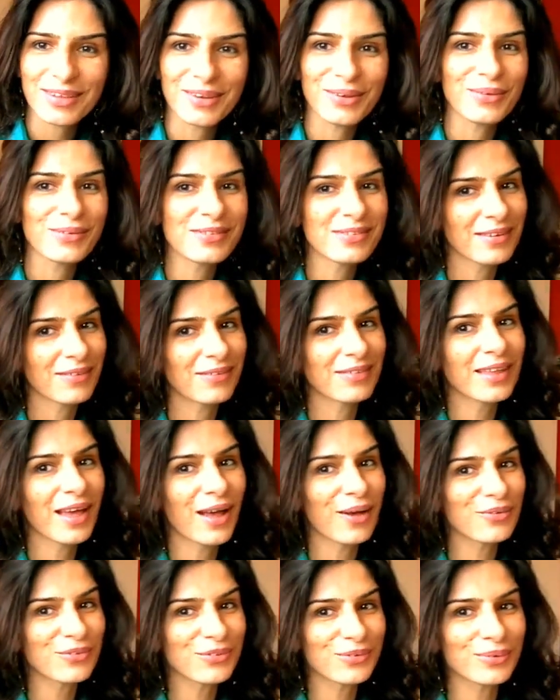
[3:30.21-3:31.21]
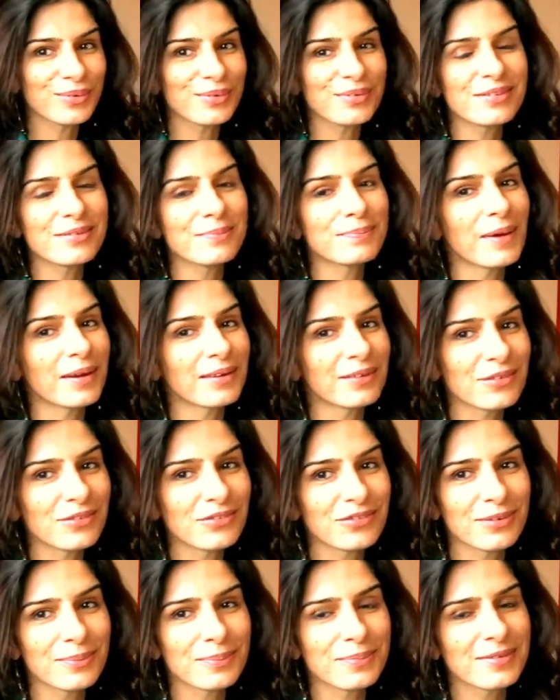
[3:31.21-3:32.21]
And your seventh house rules
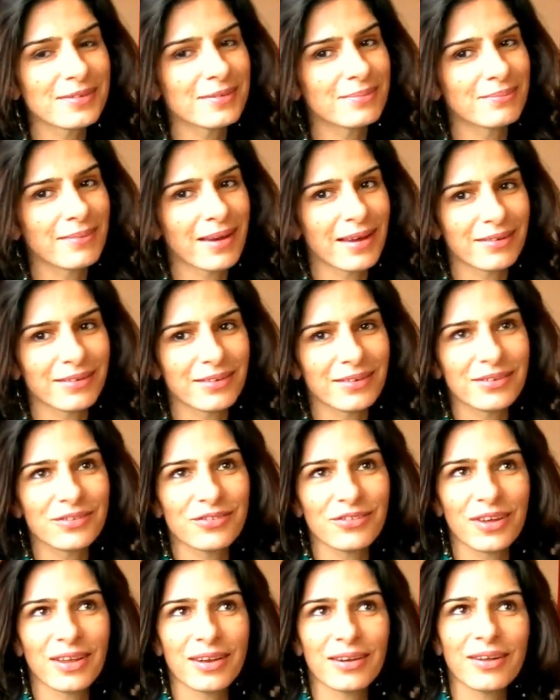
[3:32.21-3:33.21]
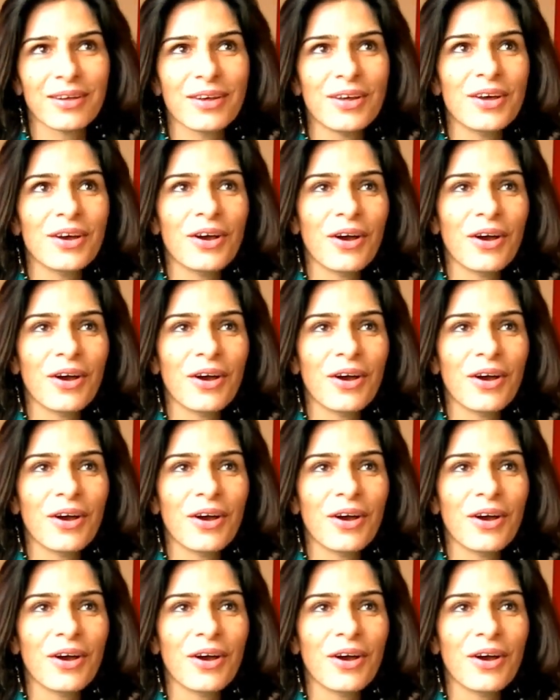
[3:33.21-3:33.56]
partnerships, marriage, and